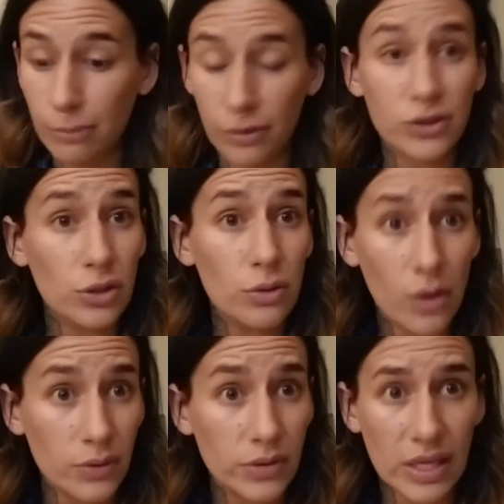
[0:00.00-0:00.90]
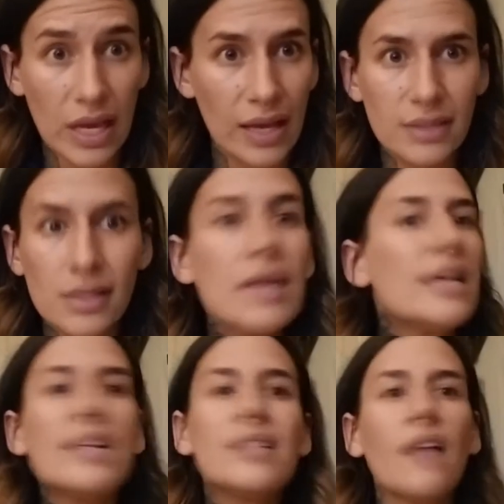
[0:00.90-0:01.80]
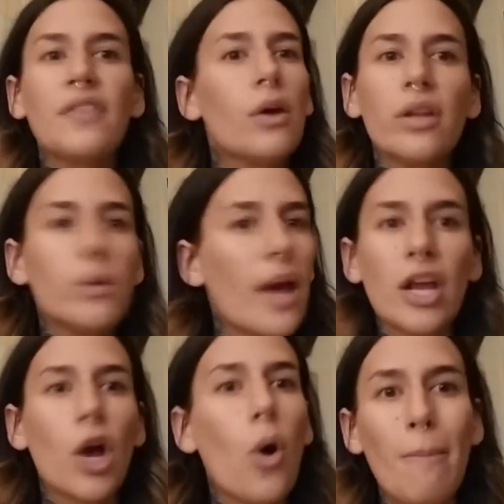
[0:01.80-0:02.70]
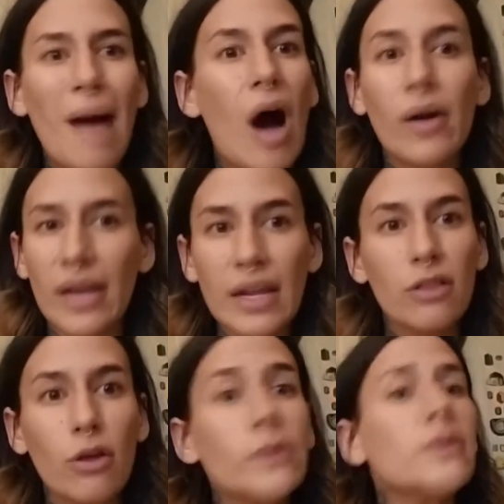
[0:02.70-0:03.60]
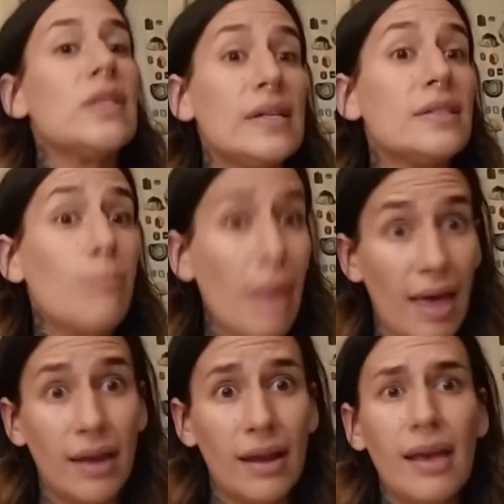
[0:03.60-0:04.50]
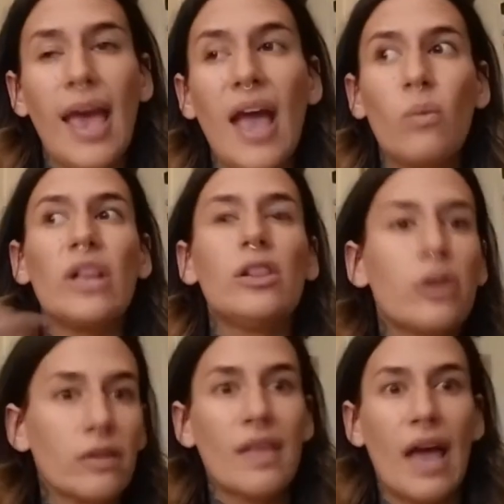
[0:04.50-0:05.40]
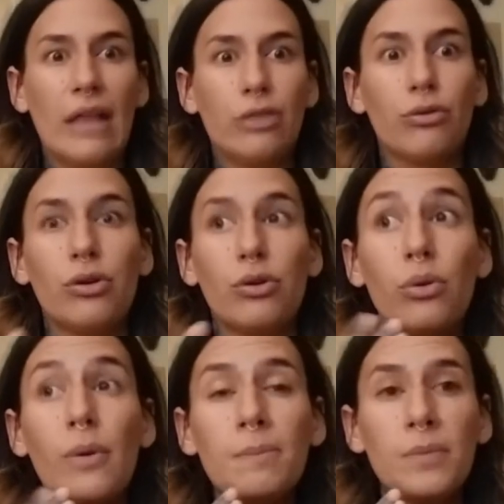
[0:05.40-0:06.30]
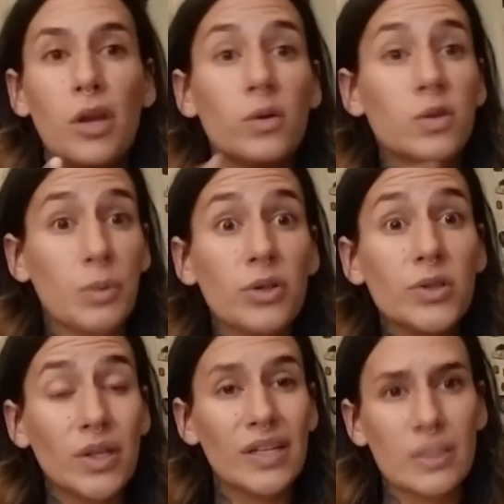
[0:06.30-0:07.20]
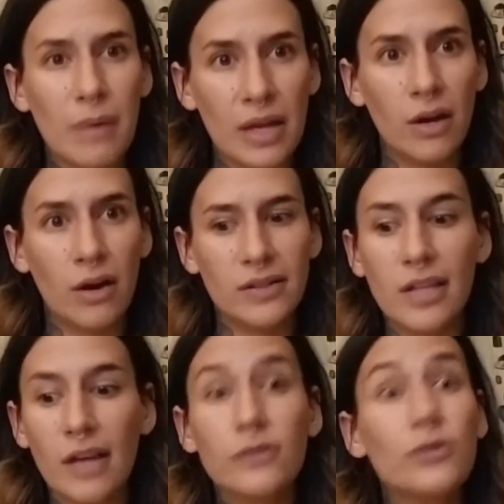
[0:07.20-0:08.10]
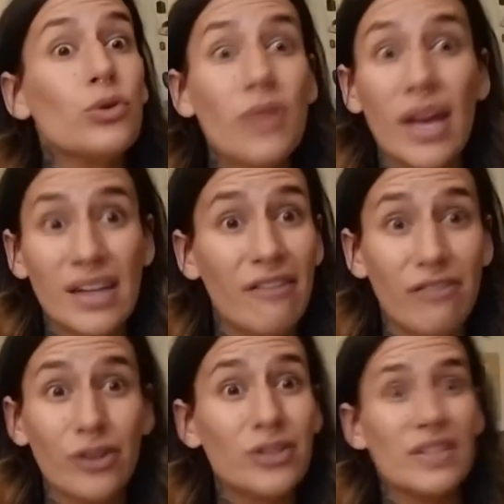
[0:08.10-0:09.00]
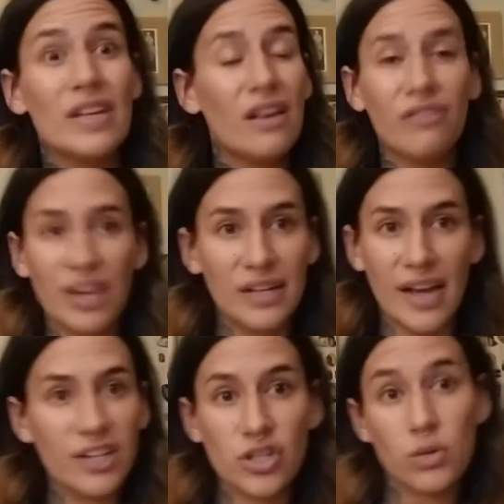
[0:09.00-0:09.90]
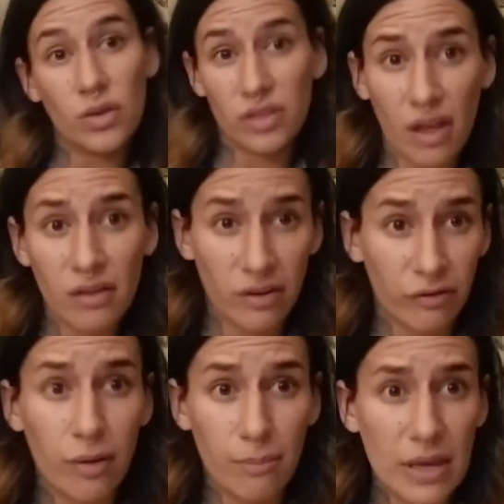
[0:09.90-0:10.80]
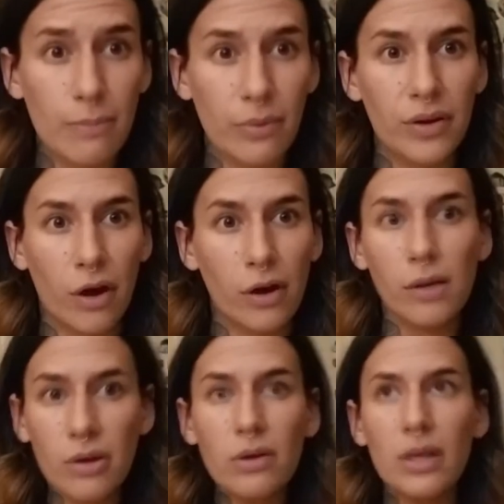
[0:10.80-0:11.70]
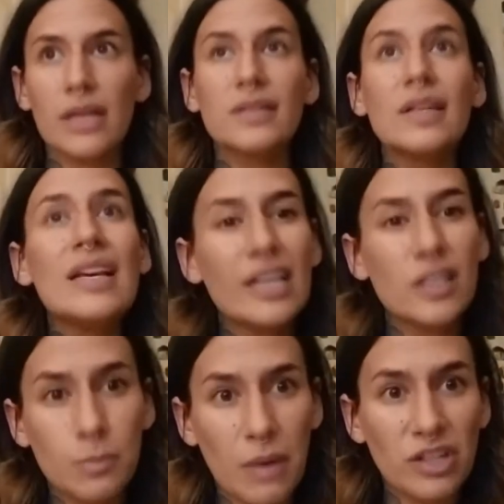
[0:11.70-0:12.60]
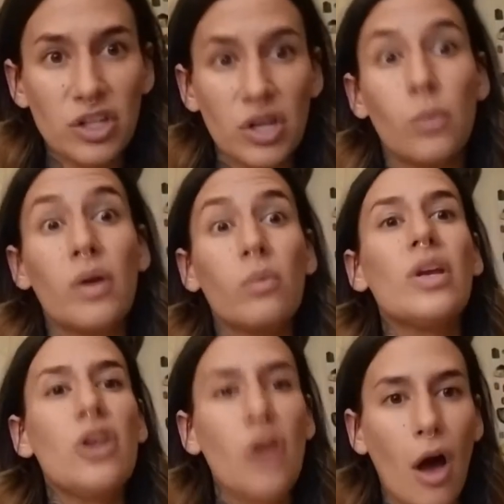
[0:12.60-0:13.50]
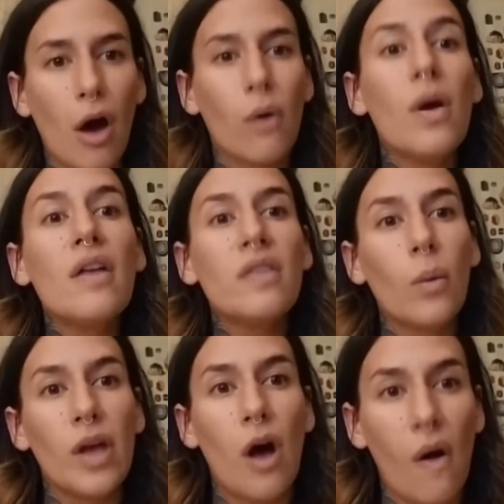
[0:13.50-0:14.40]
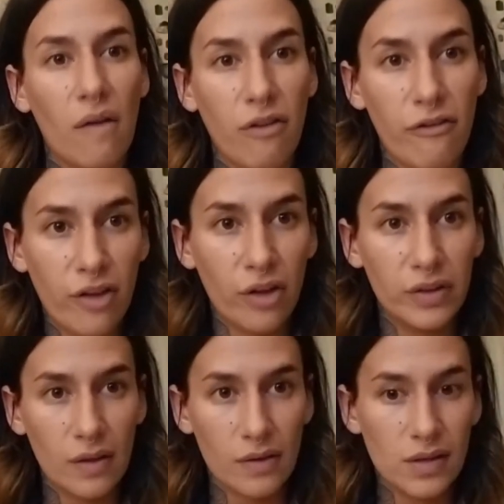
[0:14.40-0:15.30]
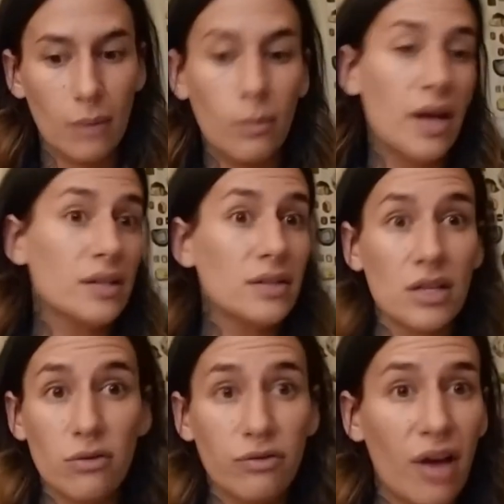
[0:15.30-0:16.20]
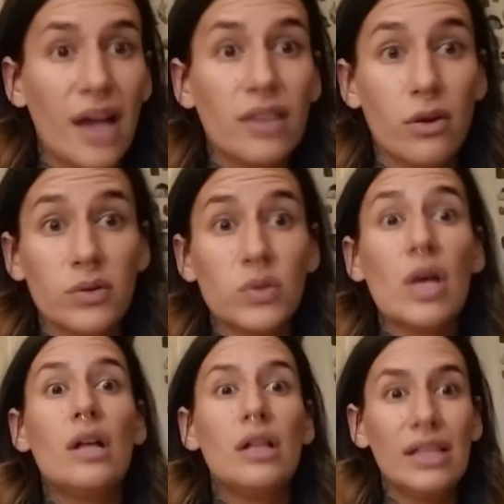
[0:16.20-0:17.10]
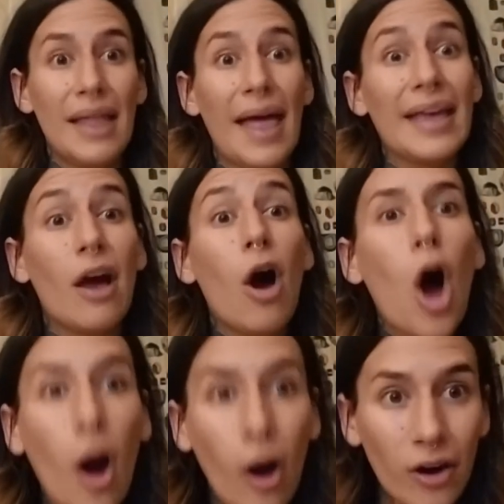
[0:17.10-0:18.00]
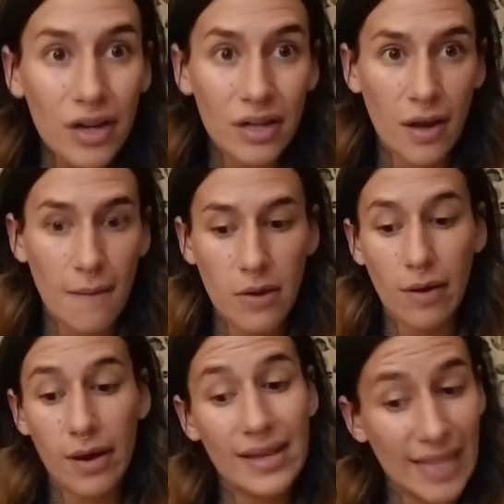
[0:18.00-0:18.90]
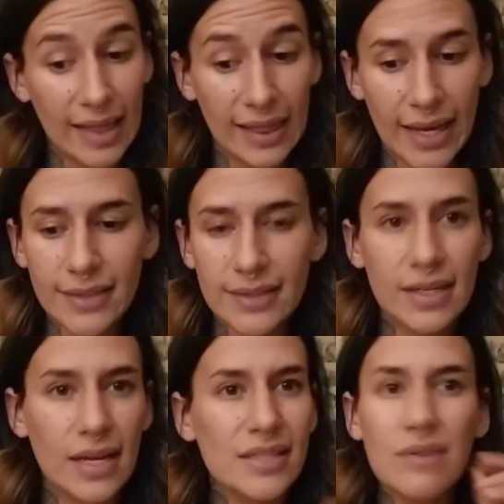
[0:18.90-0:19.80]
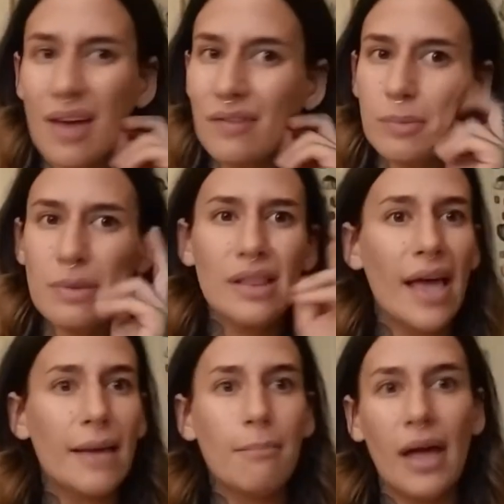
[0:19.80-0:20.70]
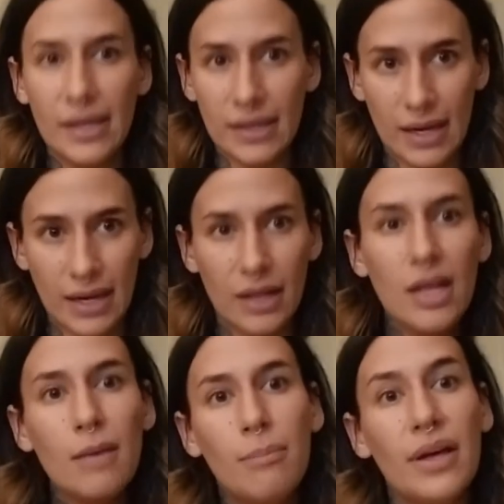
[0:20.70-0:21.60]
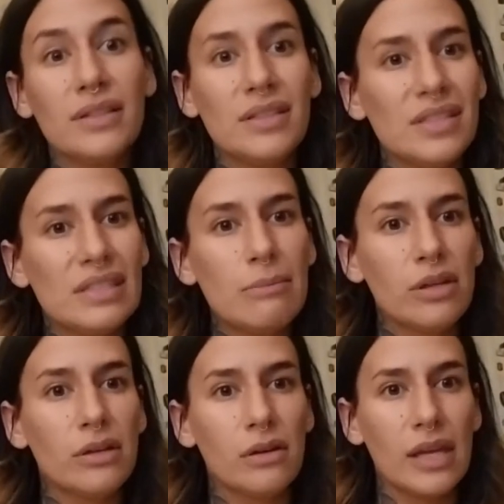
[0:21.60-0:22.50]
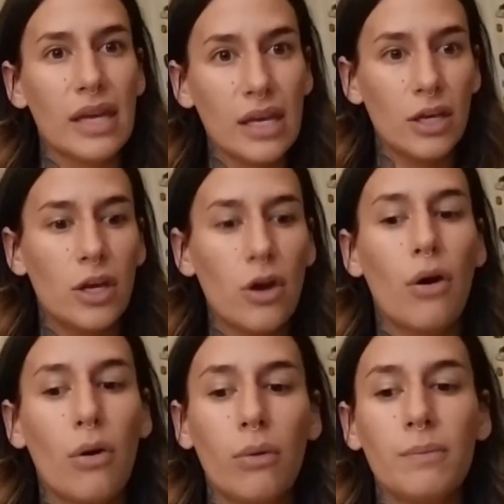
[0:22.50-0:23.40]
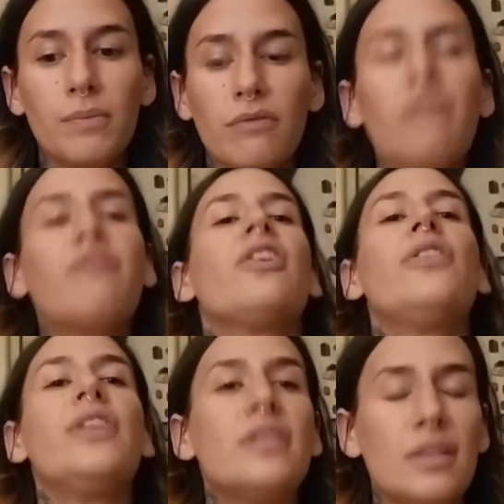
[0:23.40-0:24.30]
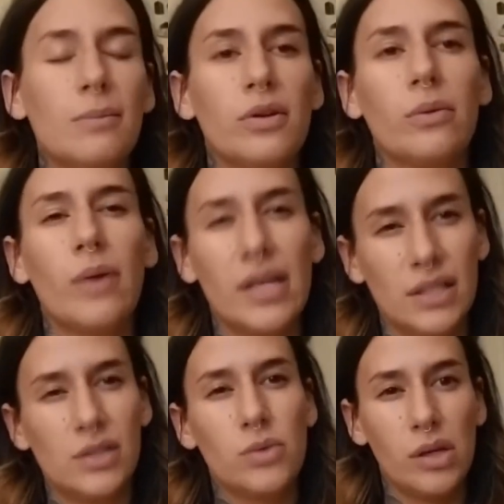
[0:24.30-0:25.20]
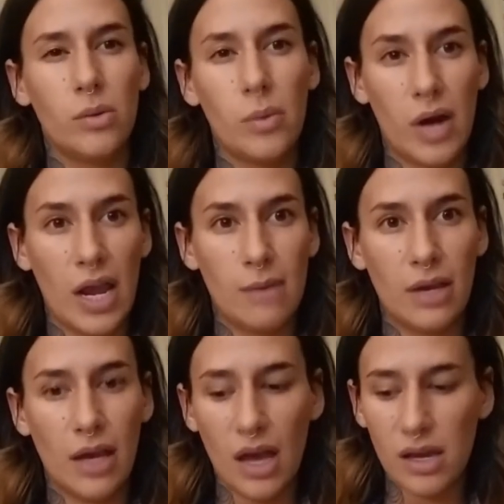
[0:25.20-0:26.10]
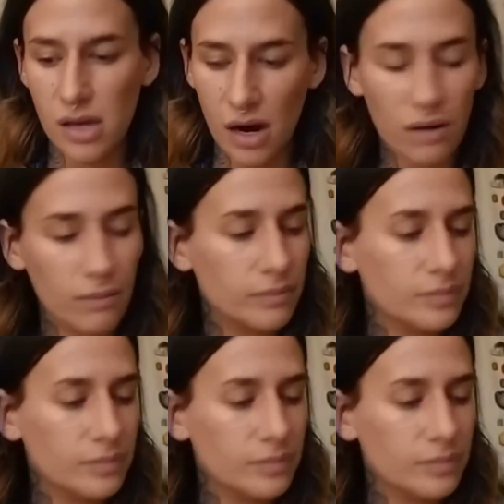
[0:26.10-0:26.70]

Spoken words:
pursue those things is not the only way to go about getting those needs met. And we learn that through, you know, spiritually expanding ourselves through that diversity of connection with different people in our communities, especially when we know that we all get fulfilled in the same ways. And you find those like-hearted communities, at least. It doesn't even have to be like-minded, but similarly, you know, fulfilled in similar ways is really what we're aiming at here.